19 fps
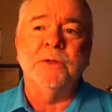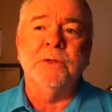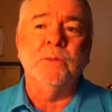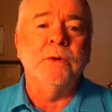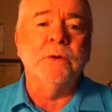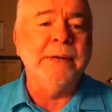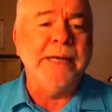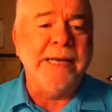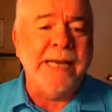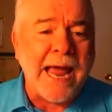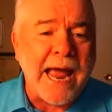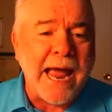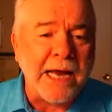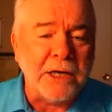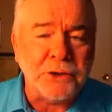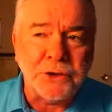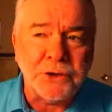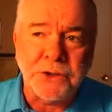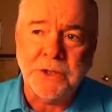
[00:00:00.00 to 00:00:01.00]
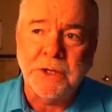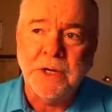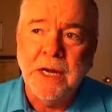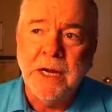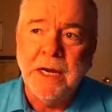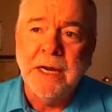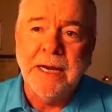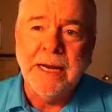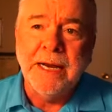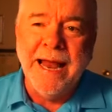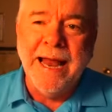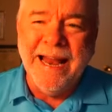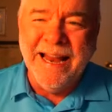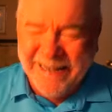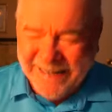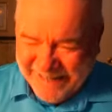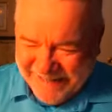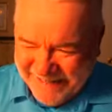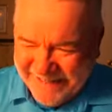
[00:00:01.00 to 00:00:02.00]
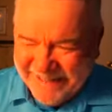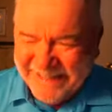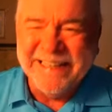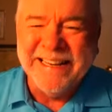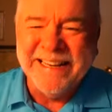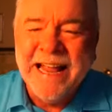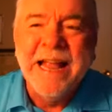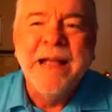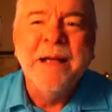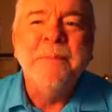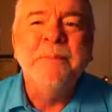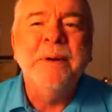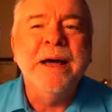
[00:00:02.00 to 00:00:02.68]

that will be dashed. that's all right.